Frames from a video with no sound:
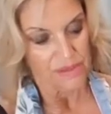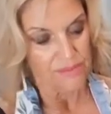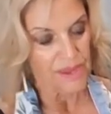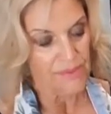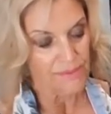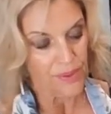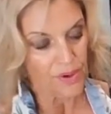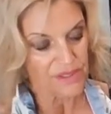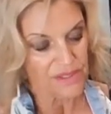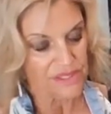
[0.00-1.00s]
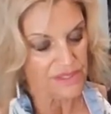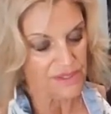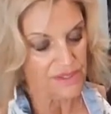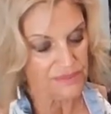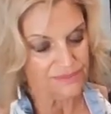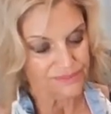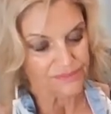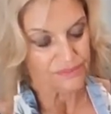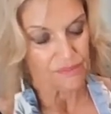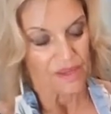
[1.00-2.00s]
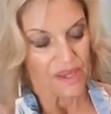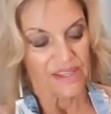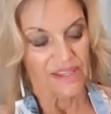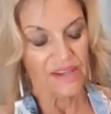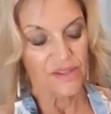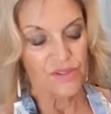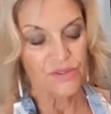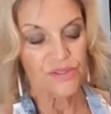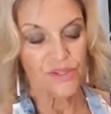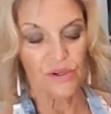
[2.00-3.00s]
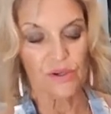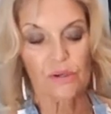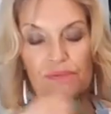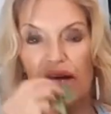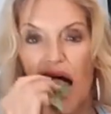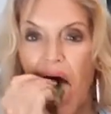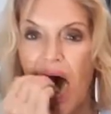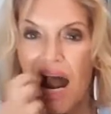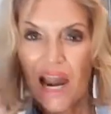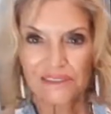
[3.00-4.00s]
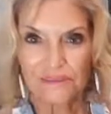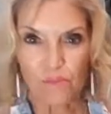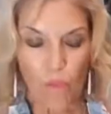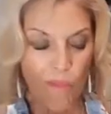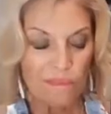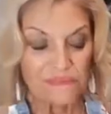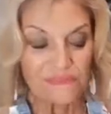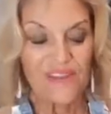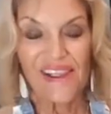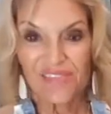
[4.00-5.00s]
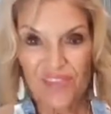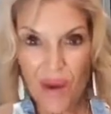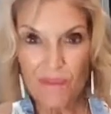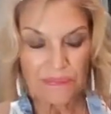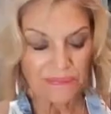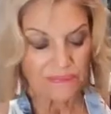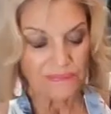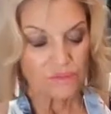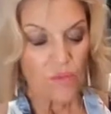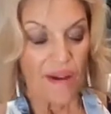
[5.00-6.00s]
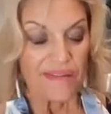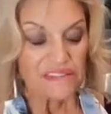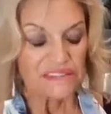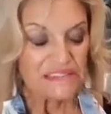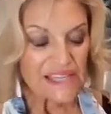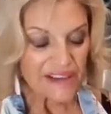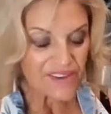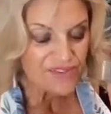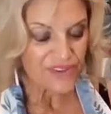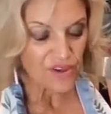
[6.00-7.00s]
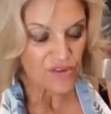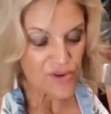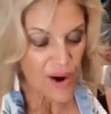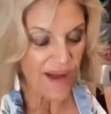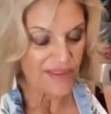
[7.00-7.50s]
main parts here. Get used to herbs. Eat them. Get a feel for